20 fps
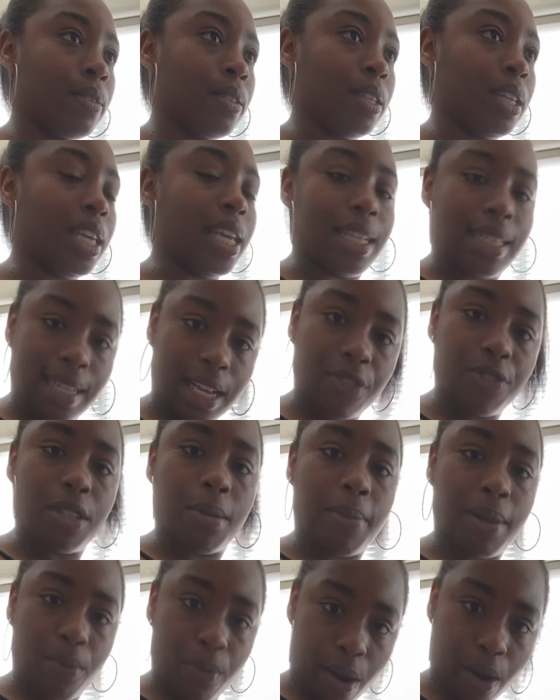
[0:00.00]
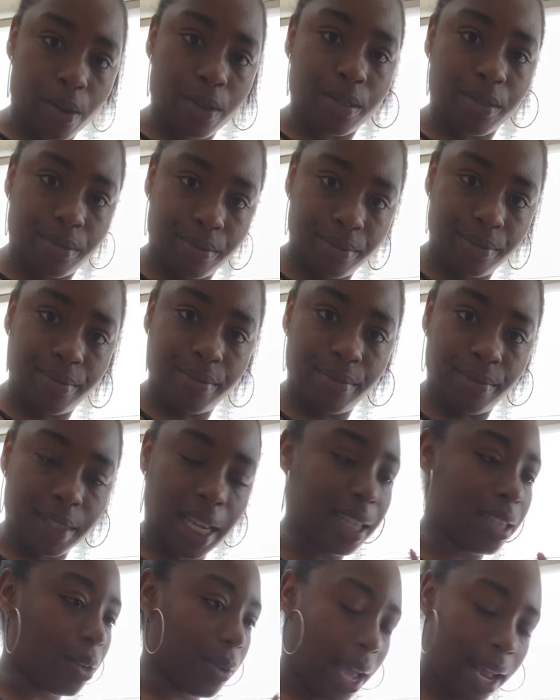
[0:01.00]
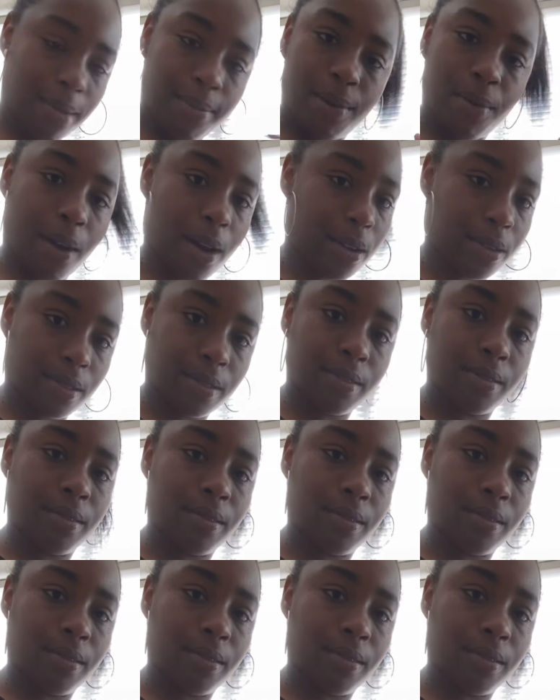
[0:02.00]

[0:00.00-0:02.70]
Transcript: yourself to be wrong. It's okay to be wrong.